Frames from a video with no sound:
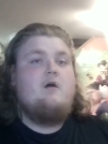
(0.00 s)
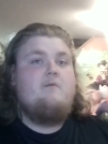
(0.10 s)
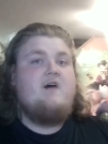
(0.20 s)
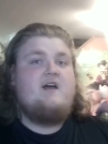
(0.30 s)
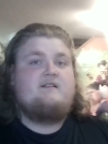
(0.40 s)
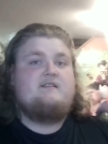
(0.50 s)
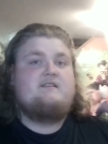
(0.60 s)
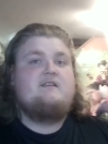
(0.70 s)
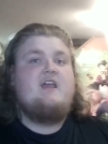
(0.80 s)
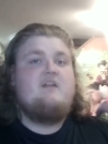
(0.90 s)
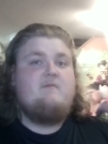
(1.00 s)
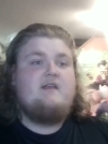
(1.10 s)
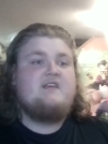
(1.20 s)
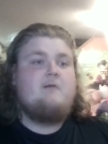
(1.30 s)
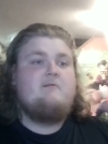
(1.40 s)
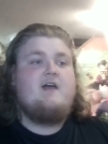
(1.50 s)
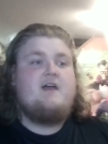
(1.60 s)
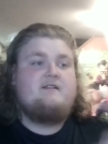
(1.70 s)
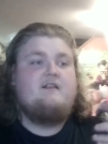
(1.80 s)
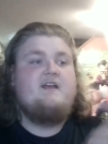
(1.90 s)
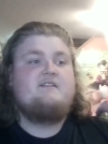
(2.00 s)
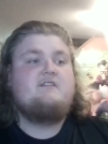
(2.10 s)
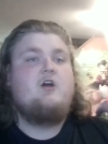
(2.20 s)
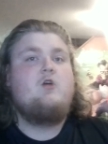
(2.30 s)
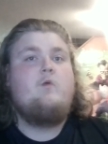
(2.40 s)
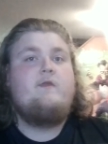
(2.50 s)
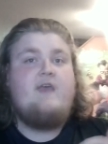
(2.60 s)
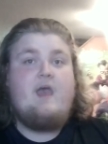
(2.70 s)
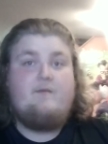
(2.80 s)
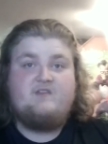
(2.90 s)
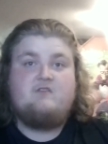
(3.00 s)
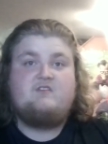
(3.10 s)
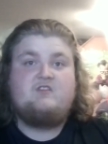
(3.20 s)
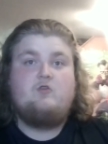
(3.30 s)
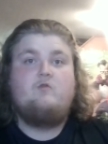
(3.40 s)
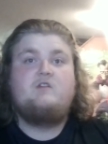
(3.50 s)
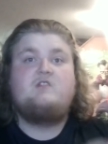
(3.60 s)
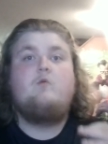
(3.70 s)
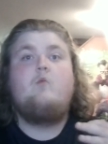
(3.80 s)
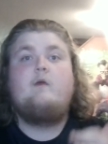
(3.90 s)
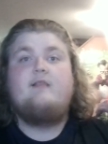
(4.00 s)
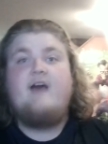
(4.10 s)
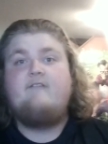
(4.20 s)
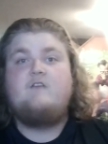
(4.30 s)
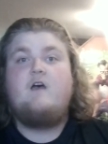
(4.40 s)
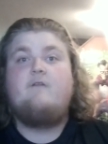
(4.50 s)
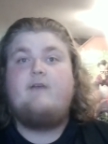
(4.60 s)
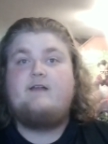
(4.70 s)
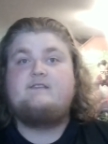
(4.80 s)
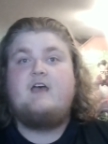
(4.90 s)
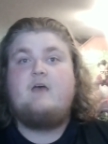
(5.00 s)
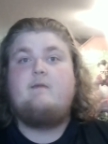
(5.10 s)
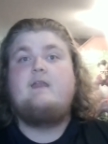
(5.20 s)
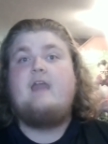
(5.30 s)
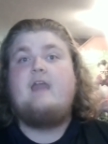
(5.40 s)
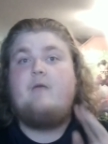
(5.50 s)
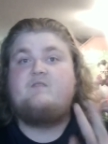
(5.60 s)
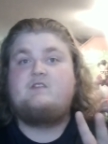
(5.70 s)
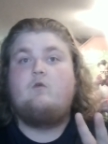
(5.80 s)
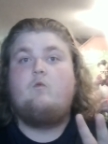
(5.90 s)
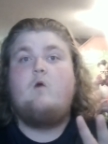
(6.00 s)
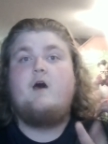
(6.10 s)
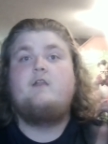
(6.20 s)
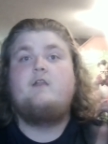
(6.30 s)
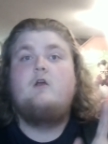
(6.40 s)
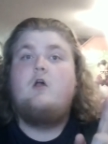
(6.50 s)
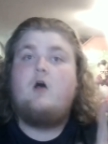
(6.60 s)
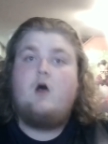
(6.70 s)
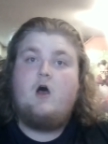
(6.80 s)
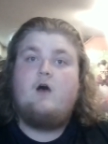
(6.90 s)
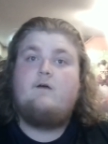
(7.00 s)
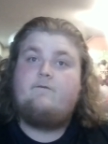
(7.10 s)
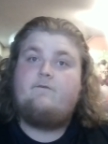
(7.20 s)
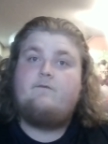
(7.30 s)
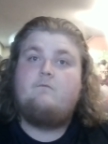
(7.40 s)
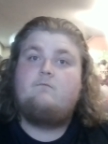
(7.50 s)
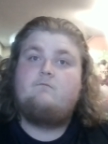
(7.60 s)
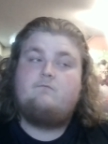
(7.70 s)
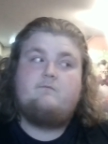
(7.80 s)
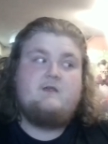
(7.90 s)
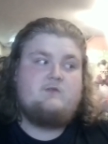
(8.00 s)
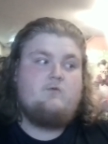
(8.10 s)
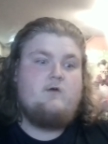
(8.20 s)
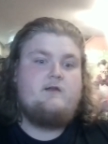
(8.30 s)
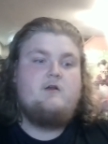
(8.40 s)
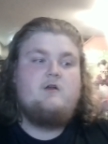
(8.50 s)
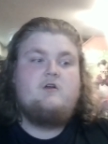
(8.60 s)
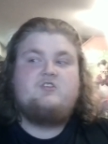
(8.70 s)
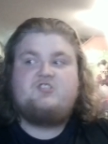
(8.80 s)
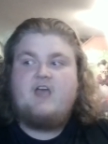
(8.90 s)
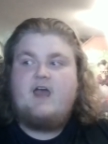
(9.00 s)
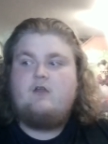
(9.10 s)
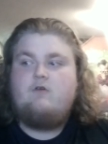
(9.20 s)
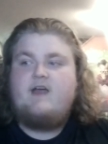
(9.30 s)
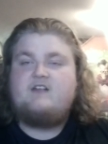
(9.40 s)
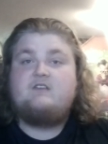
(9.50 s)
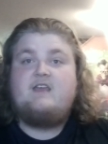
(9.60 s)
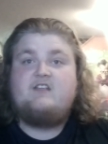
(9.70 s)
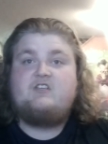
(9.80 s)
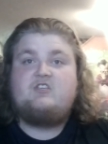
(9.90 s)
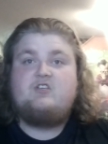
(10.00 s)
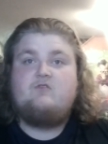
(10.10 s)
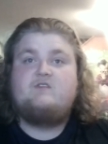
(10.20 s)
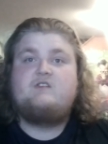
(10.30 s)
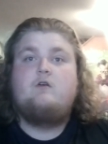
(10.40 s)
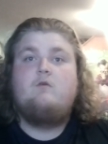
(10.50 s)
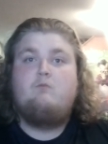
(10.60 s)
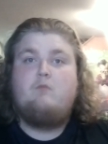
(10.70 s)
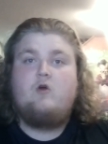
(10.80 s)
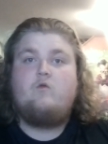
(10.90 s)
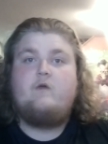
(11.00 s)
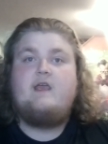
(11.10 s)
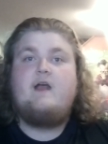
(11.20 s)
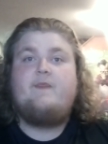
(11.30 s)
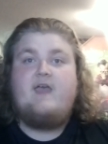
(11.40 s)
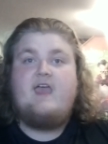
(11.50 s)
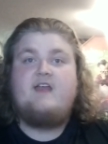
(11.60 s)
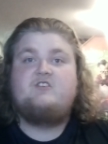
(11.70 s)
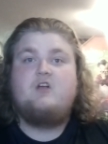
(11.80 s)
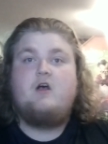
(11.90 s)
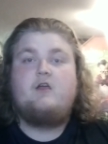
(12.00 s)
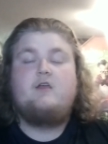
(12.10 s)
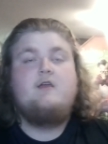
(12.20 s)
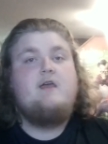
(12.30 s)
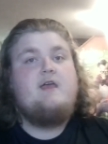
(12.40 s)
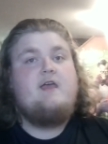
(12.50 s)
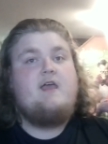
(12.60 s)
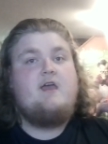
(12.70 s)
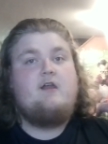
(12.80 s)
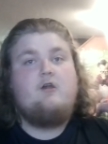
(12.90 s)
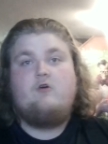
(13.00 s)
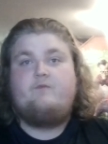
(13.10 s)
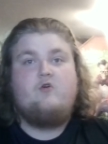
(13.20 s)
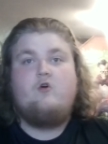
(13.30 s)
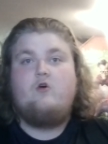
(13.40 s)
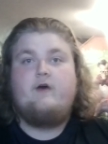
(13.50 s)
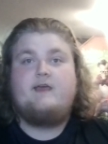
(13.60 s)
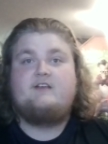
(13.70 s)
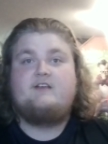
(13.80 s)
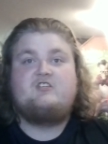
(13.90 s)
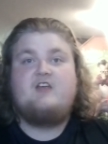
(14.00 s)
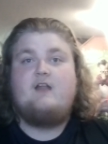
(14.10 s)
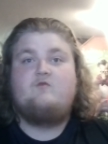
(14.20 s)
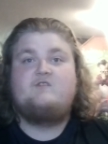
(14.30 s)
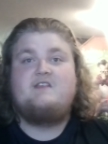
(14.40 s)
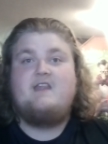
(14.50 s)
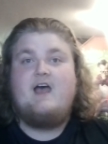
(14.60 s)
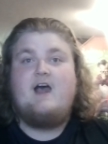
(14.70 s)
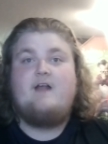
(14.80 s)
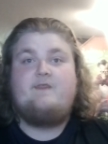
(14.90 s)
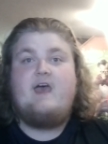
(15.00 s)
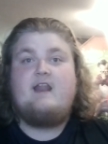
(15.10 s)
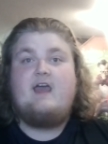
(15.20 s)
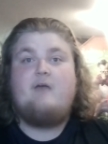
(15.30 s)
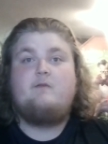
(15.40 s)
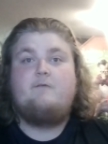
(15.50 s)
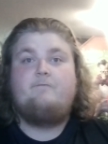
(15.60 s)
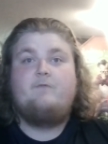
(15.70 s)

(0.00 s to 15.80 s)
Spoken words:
But in the meantime, guys, let's start with episode 2. So when we lapped off last time in episode 1 of this one, Shadow actually introduced Maria the Hedgehog. And oh boy, Shadow was not that happy.